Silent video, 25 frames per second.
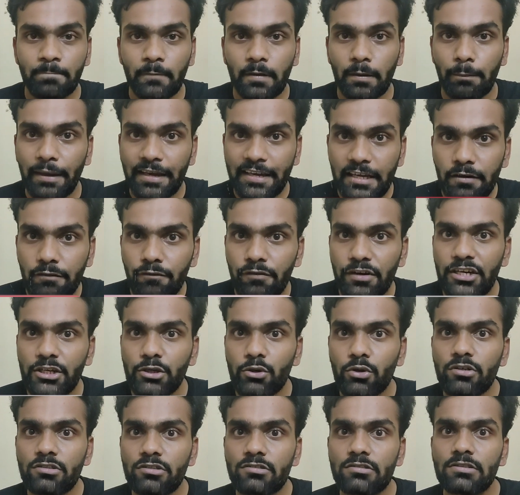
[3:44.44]
making
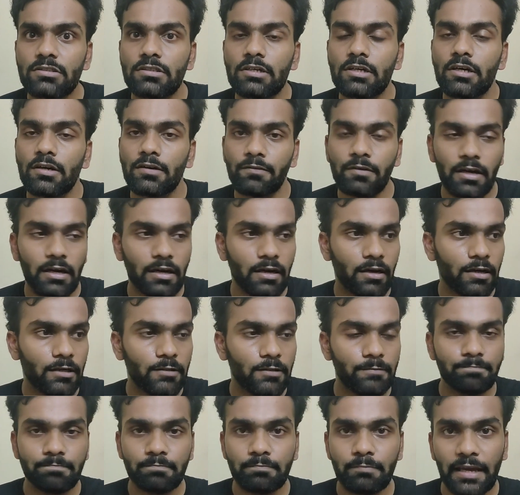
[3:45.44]
videos, we
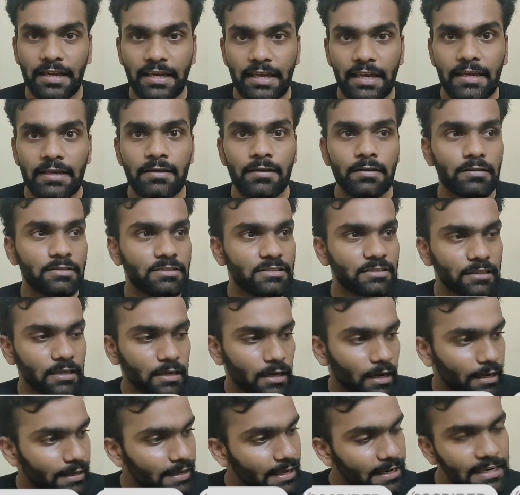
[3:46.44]
are making
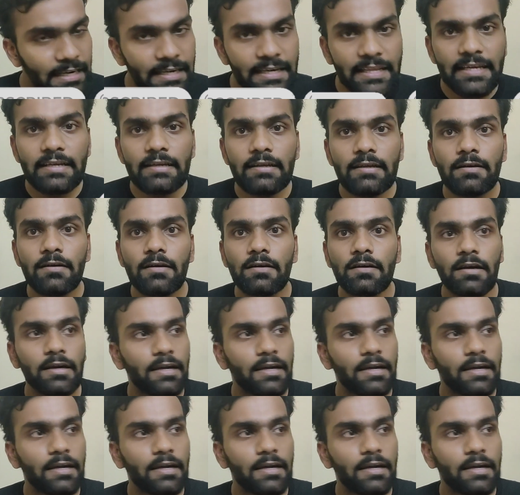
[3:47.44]
editing,